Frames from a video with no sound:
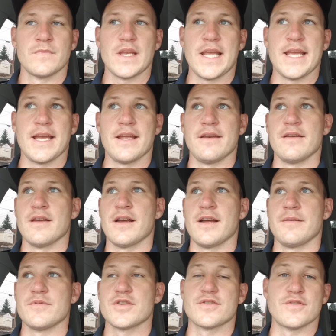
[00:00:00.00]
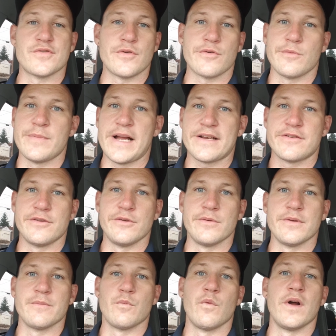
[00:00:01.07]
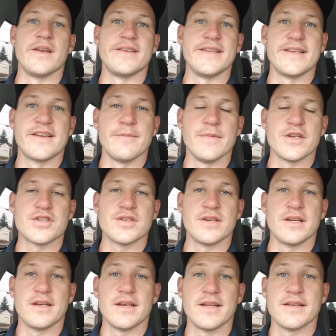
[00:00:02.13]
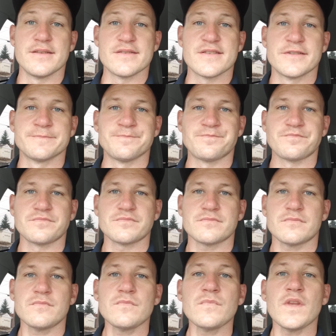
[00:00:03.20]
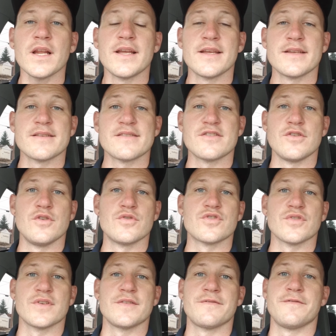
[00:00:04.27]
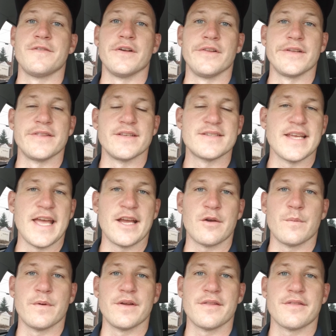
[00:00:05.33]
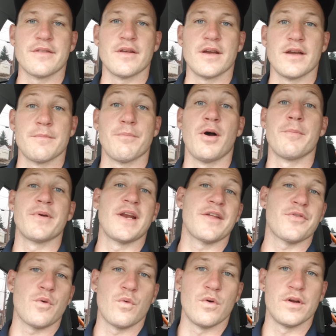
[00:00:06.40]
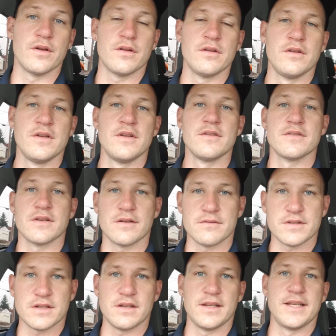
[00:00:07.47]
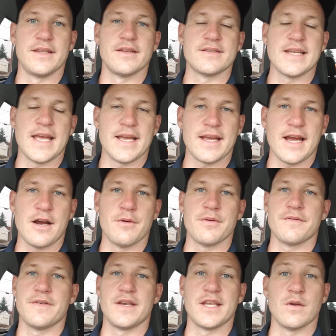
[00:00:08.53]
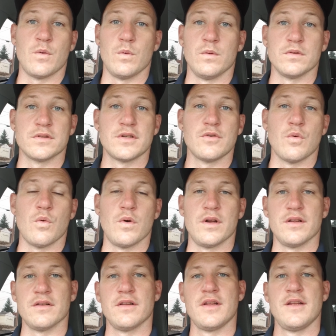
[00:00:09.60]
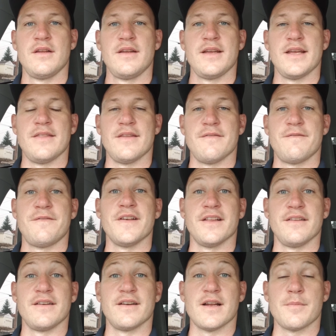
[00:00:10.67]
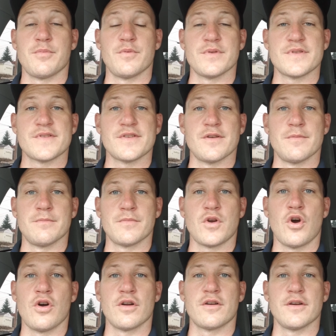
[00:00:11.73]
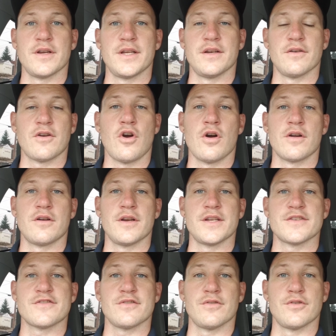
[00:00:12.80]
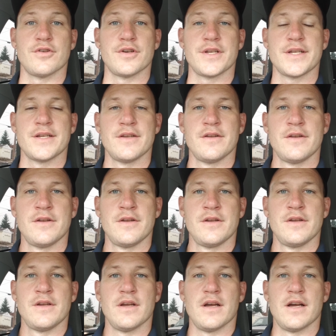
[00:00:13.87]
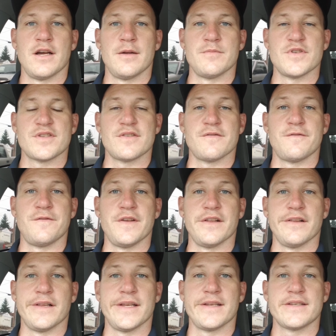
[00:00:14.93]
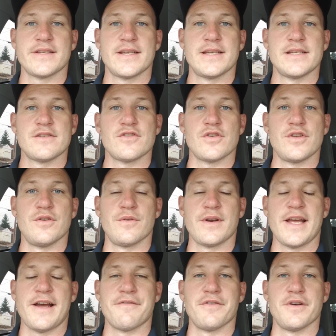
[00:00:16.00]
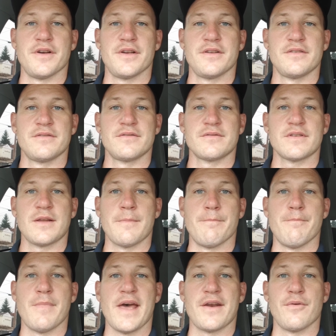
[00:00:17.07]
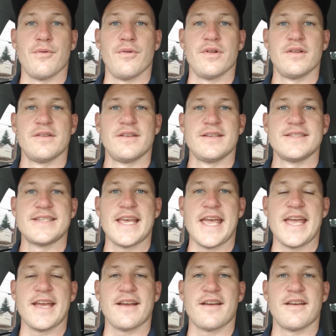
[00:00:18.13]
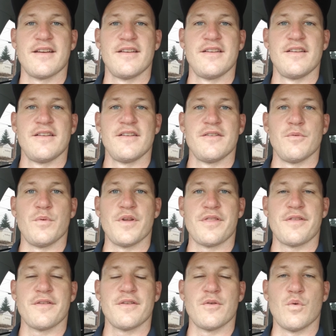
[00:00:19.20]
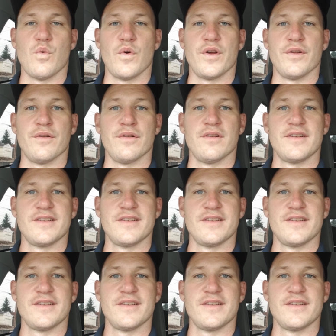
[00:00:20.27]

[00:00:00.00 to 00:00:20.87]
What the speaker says: And just to circle back to what decommissioning is usually filling the tank with, pumping out the oil to clean the tank out with any old oil, and then filling it up with some concrete or concrete slurry, just to fill it so you don't have a metal tank with oil